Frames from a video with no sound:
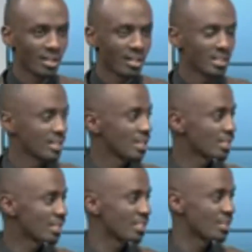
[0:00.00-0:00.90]
His
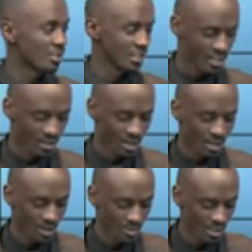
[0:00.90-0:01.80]
Excellency President
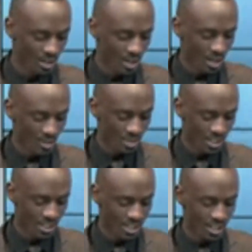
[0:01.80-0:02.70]
Kagame back
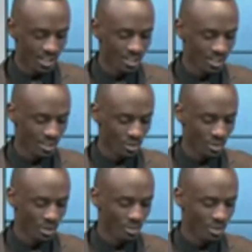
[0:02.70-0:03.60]
in the days,
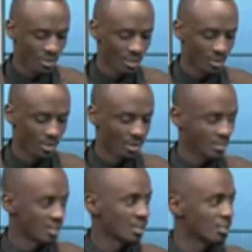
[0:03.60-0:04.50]
talking about one of
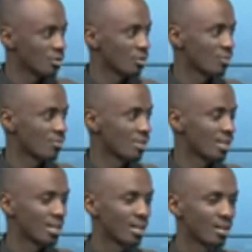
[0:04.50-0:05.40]
the issues of
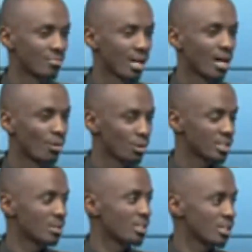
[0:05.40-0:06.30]
our
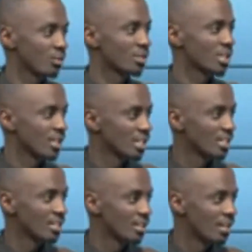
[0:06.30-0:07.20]
water being not
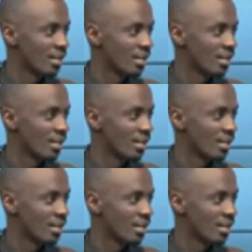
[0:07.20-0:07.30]
clean,